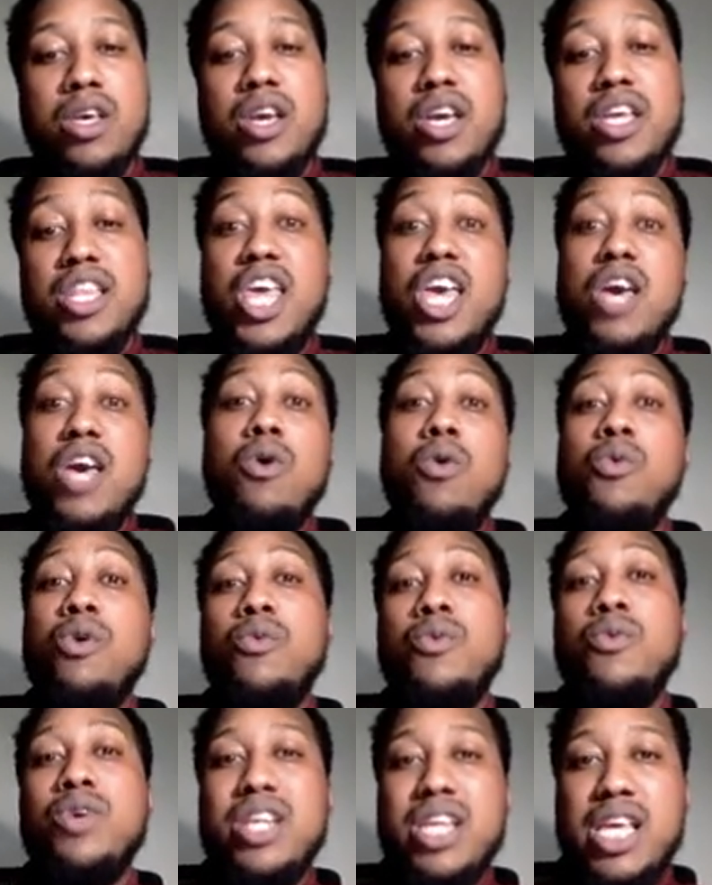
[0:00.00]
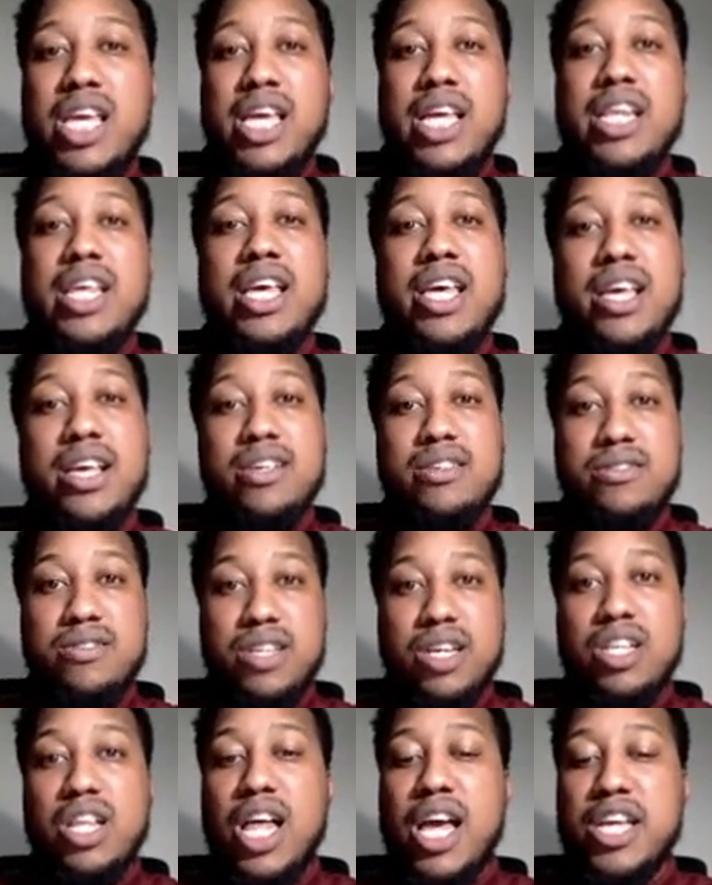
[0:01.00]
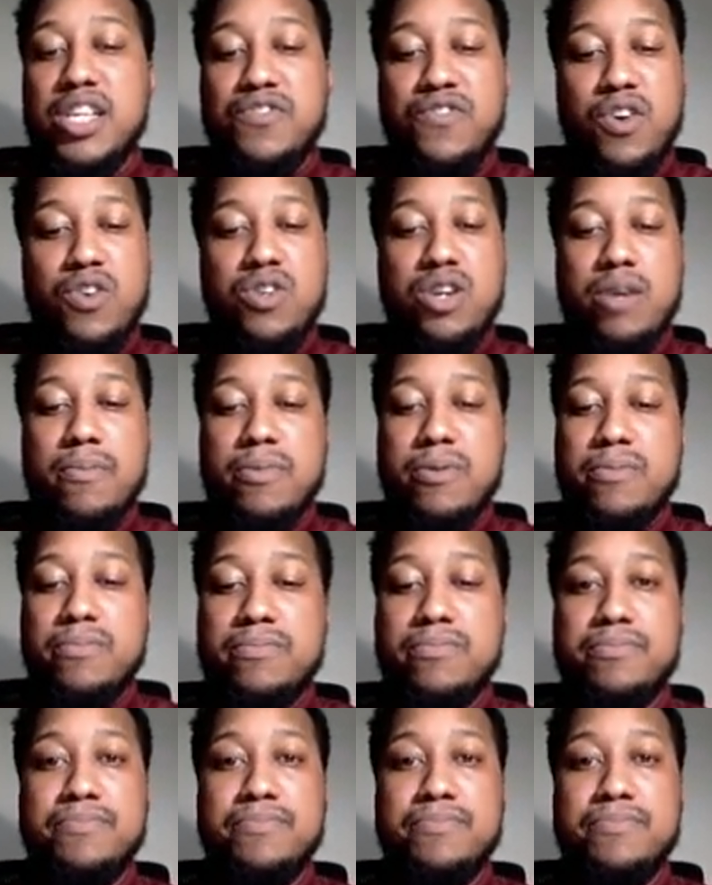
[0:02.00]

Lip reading: And then what we would need is the client's phone number.